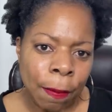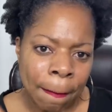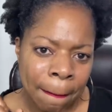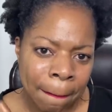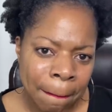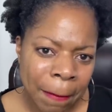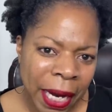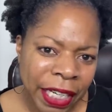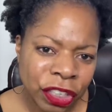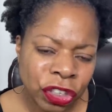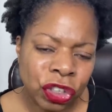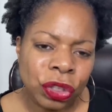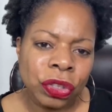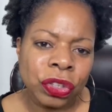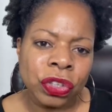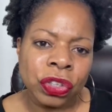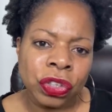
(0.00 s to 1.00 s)

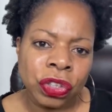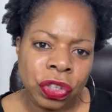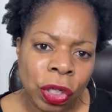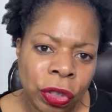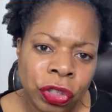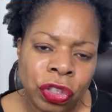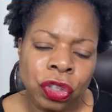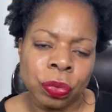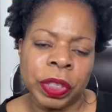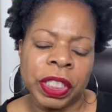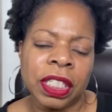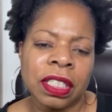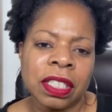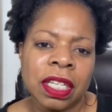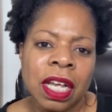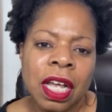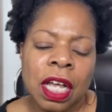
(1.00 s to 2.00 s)
major
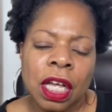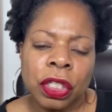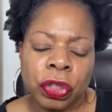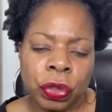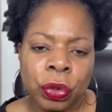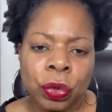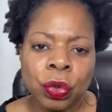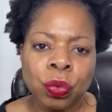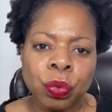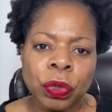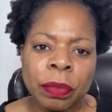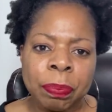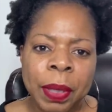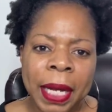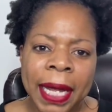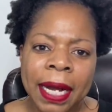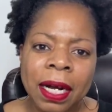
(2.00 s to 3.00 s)
surgeries to
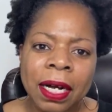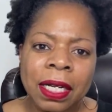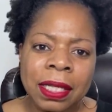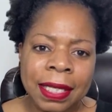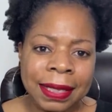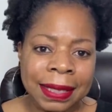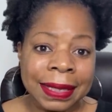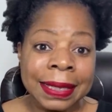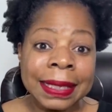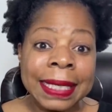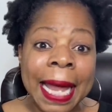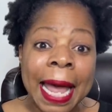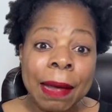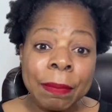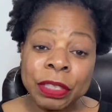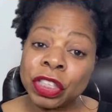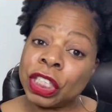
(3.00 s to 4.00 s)
repair the
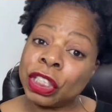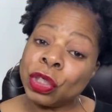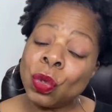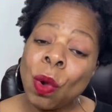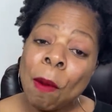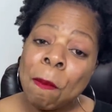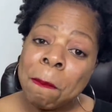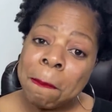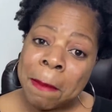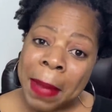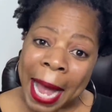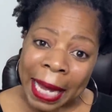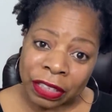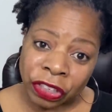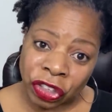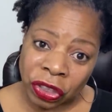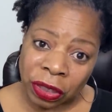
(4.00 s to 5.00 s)
damage. Can you
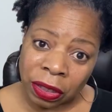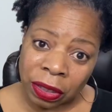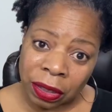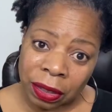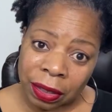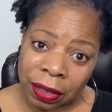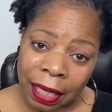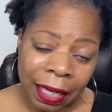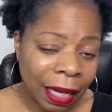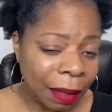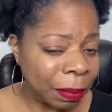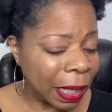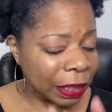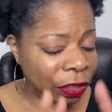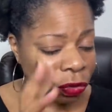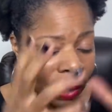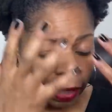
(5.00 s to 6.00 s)
imagine? And I'm
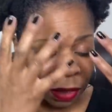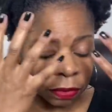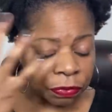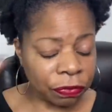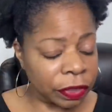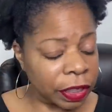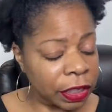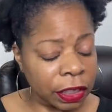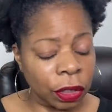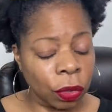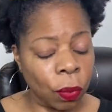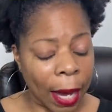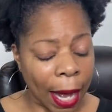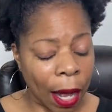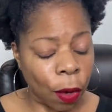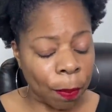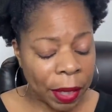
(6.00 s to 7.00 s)
not trying to freak you
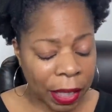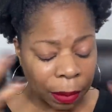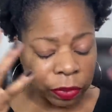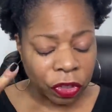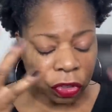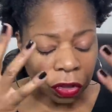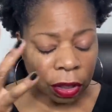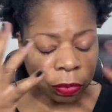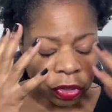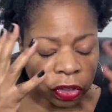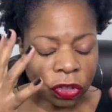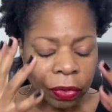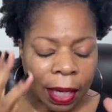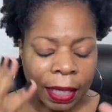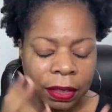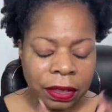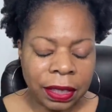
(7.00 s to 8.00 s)
out, but I'm just
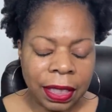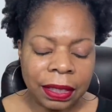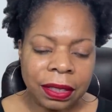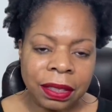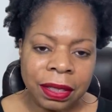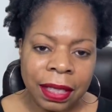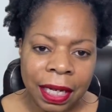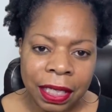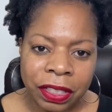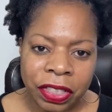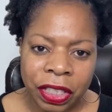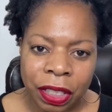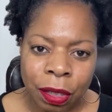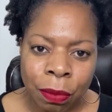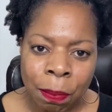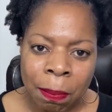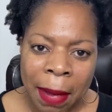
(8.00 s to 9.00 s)
trying to set the stage
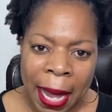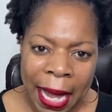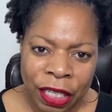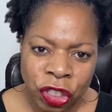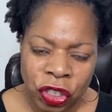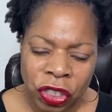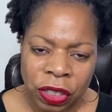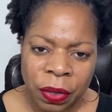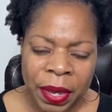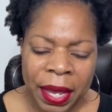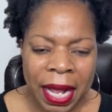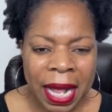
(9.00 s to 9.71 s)
here. Imagine